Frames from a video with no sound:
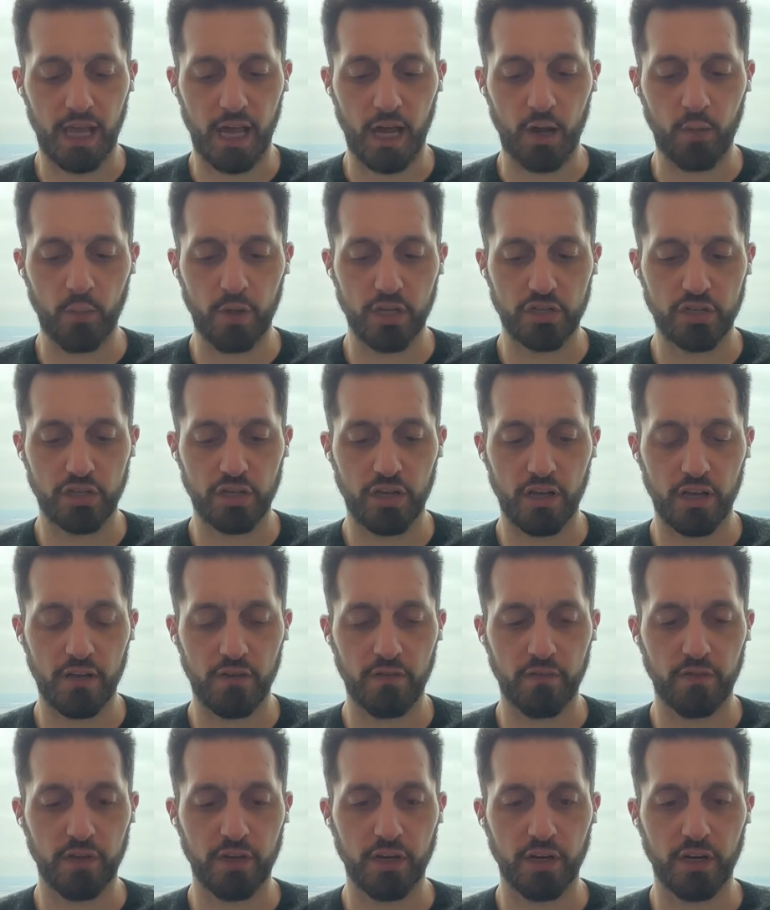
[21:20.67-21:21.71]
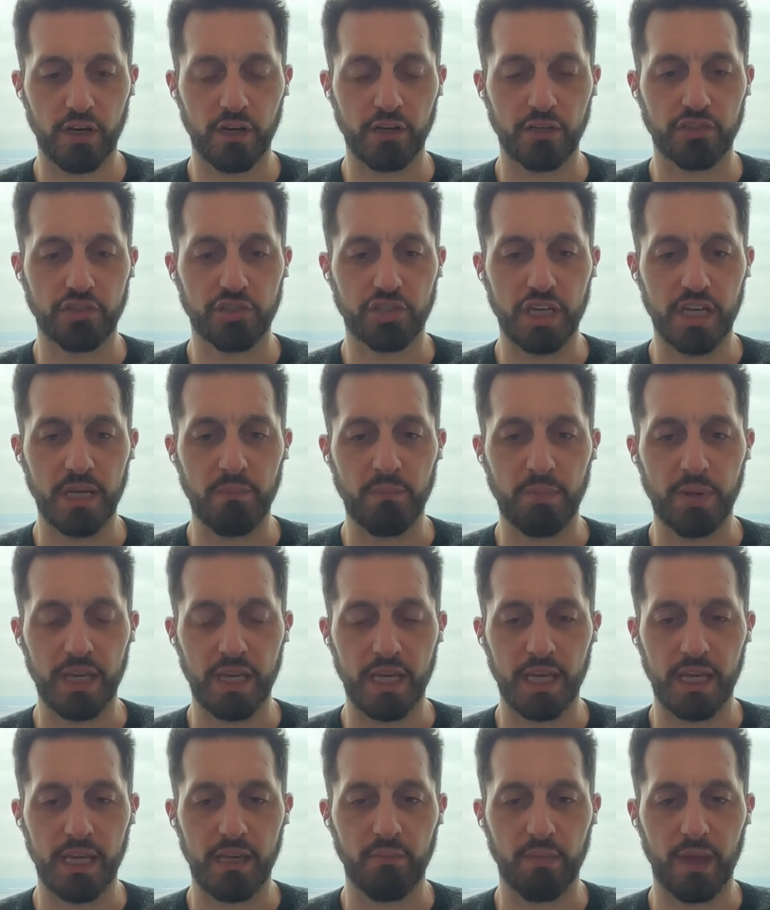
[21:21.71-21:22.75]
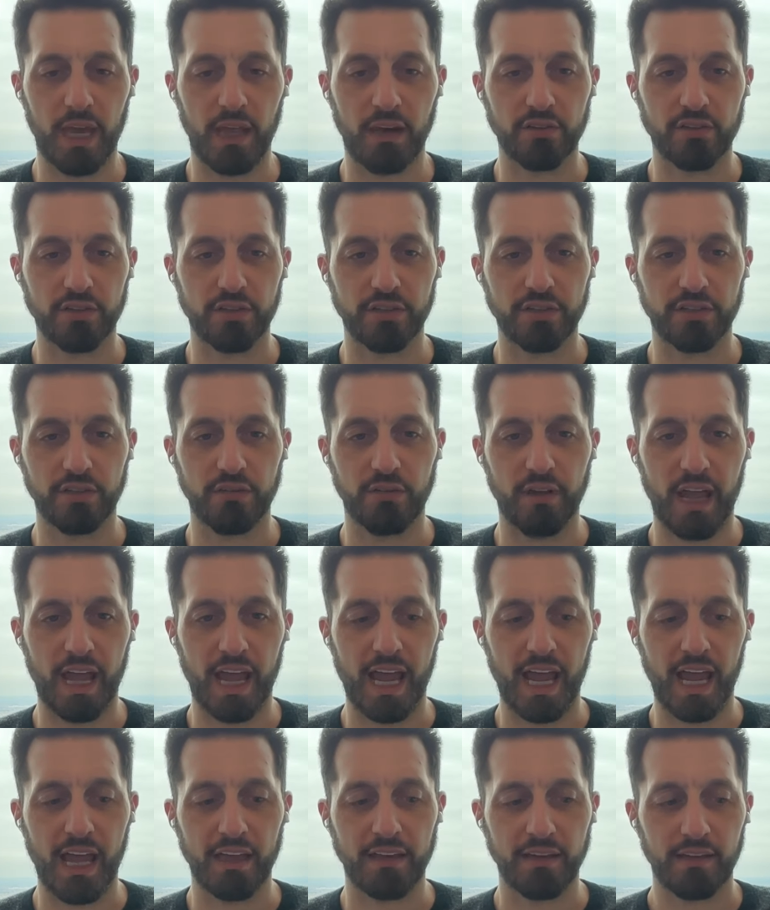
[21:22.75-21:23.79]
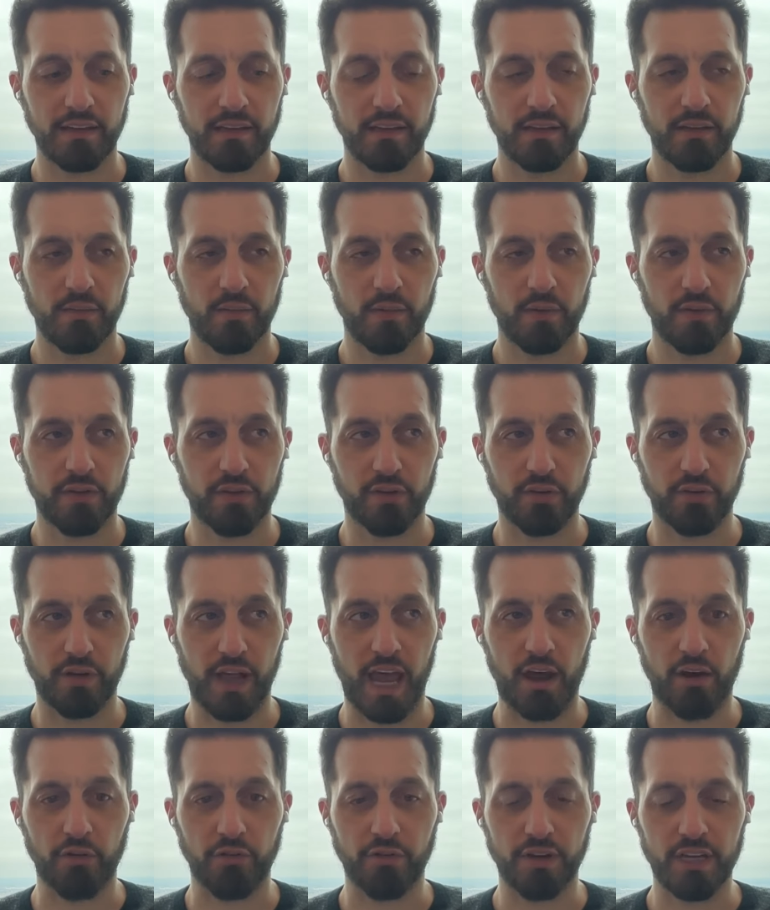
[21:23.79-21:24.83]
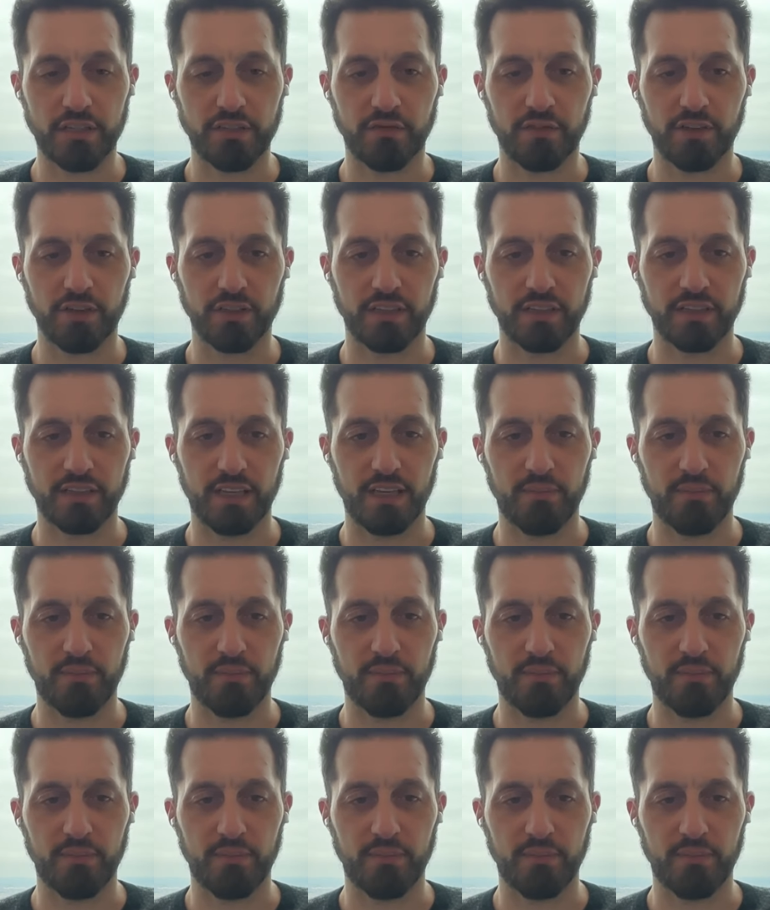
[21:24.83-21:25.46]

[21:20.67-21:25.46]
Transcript: how much of your gp managers do you add through outreach versus